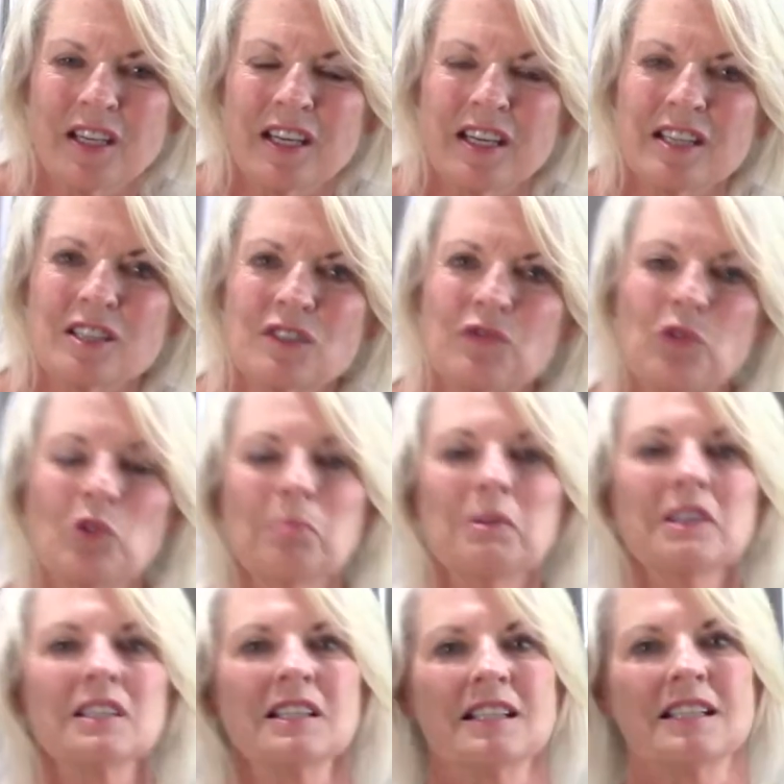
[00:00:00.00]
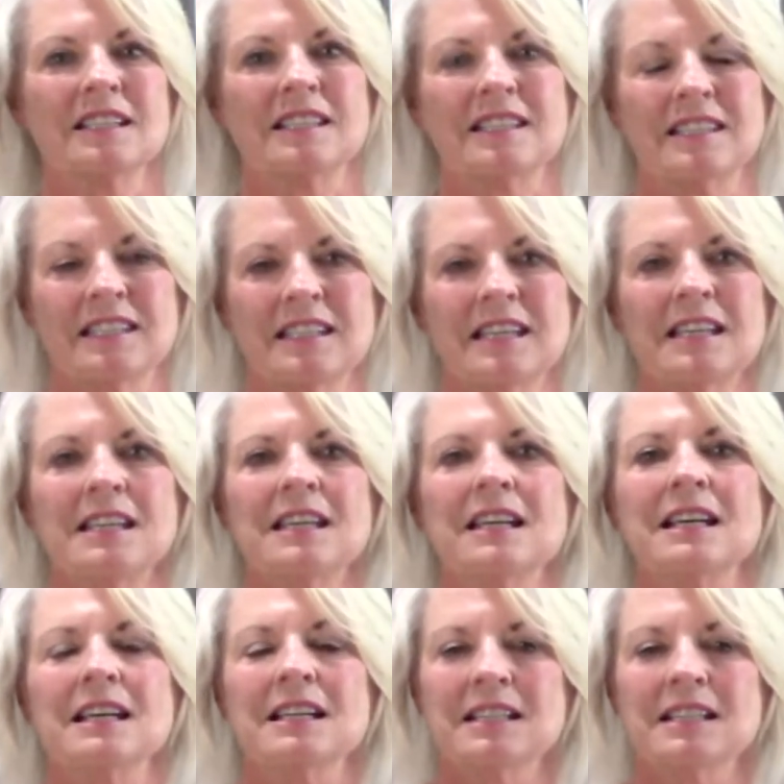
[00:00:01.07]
His formula is C